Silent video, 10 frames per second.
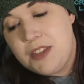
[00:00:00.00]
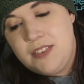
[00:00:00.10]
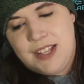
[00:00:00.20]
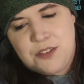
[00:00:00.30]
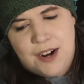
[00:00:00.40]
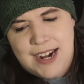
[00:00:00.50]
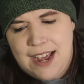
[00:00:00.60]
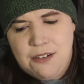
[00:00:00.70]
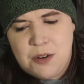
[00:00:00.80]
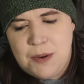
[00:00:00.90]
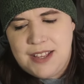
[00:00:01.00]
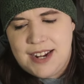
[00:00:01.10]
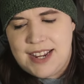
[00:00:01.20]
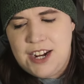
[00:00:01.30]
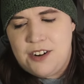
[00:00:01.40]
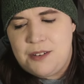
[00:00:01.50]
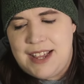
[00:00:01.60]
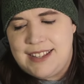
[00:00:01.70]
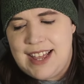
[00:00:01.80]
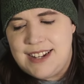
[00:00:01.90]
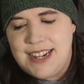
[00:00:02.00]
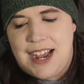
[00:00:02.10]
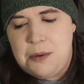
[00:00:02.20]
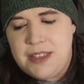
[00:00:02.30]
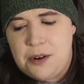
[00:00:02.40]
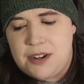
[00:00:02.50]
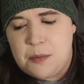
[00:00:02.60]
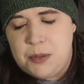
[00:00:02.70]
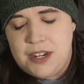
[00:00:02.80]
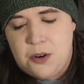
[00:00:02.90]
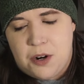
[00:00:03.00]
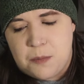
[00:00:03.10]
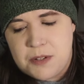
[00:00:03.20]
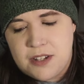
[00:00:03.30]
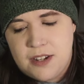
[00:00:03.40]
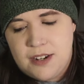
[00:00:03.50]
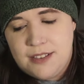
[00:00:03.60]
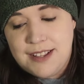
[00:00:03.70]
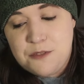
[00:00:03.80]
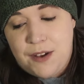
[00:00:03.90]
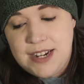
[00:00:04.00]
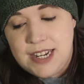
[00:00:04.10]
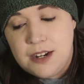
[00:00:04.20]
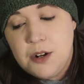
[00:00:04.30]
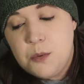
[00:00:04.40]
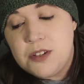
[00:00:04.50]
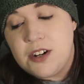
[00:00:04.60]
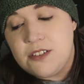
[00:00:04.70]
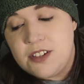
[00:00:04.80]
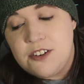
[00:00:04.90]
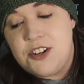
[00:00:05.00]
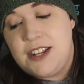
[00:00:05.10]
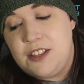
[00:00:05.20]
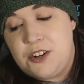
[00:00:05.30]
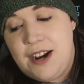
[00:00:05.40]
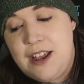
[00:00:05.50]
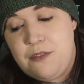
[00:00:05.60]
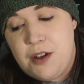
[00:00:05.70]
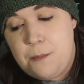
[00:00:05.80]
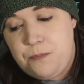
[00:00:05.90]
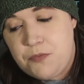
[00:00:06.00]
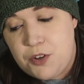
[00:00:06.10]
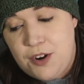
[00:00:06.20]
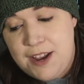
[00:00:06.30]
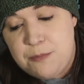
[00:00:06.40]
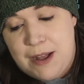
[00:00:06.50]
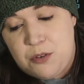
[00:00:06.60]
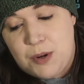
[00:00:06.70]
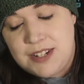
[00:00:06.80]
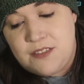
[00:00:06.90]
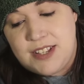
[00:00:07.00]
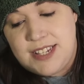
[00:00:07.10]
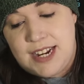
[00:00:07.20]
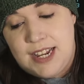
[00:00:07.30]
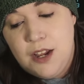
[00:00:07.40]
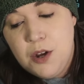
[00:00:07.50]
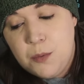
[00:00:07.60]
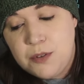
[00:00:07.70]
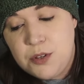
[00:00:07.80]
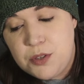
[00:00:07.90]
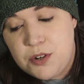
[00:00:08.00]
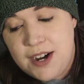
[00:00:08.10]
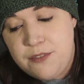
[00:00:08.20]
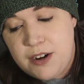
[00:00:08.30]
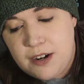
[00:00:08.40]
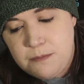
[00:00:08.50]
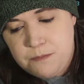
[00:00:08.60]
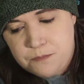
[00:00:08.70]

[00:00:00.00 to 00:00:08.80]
That's right, how can we let a hero like that die without a complete corpse? Let's find it. We'll start searching in the grave, grave mound west of the city. We'll do the graveyard